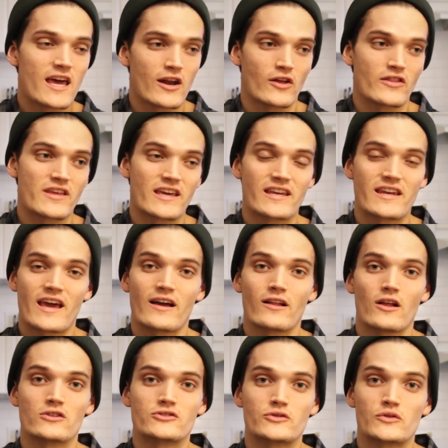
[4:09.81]
And on the
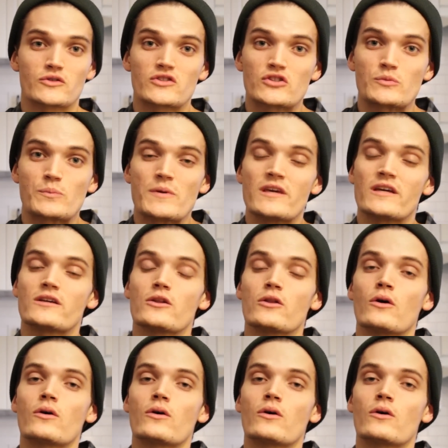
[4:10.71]
inhale, I'll do speak,